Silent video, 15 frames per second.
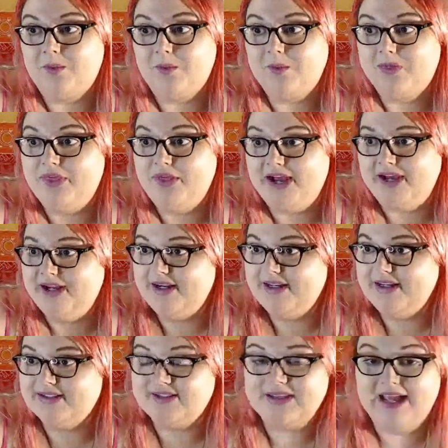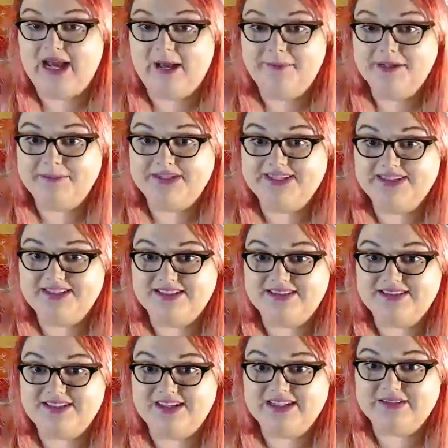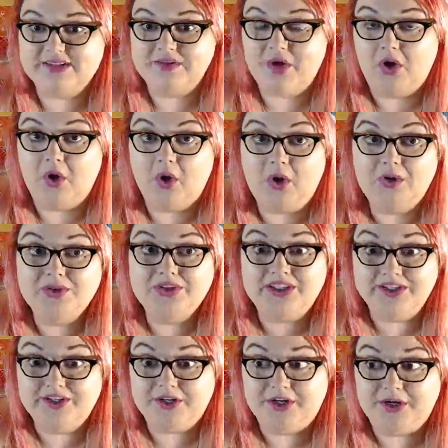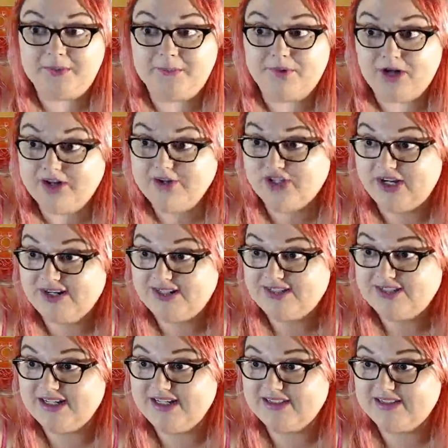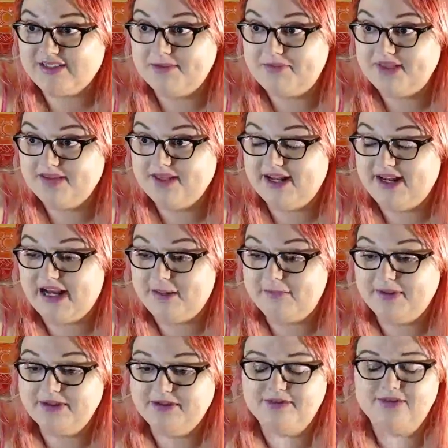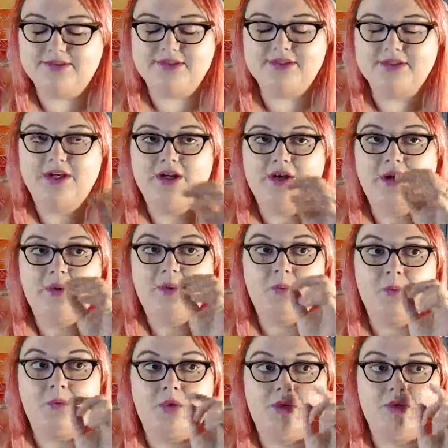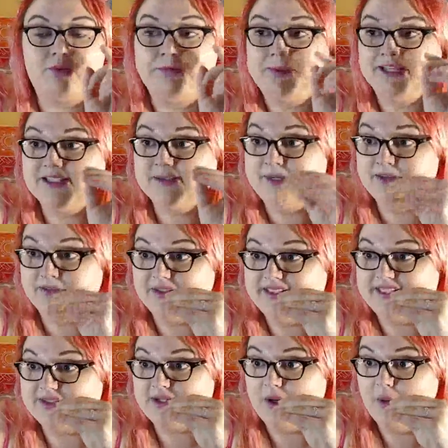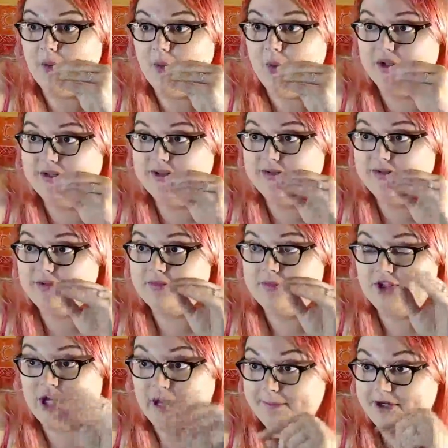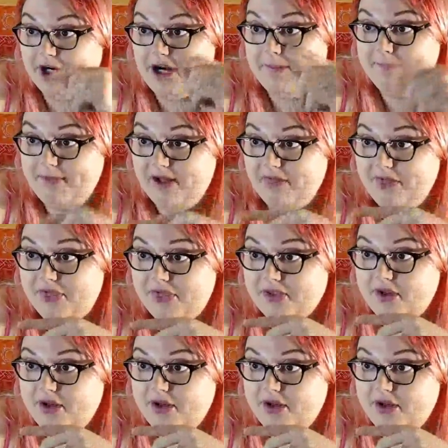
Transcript: that is happening because it's an all year project. It's something that happens, it's being released one chapter a month